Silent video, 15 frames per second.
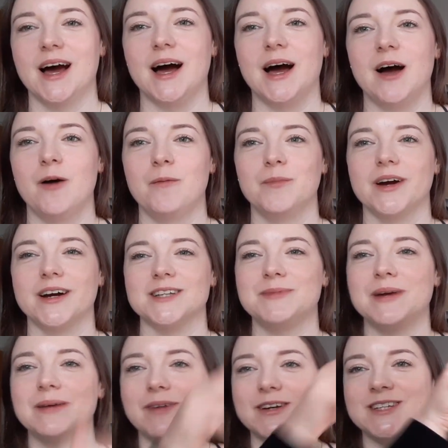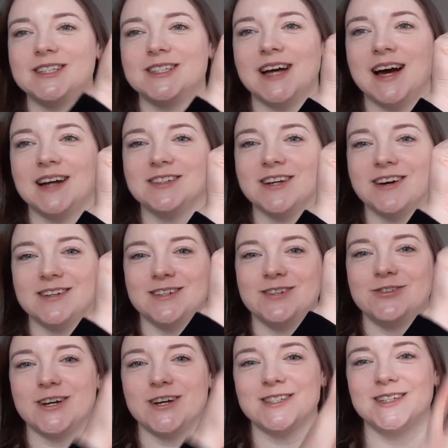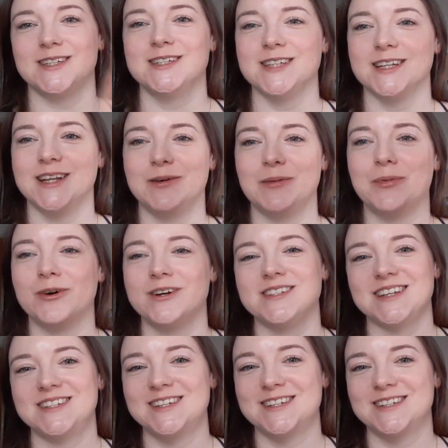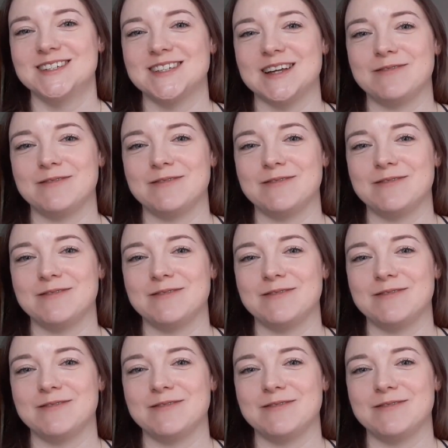Because me and my sister had tartan dresses, and there were poinsettias.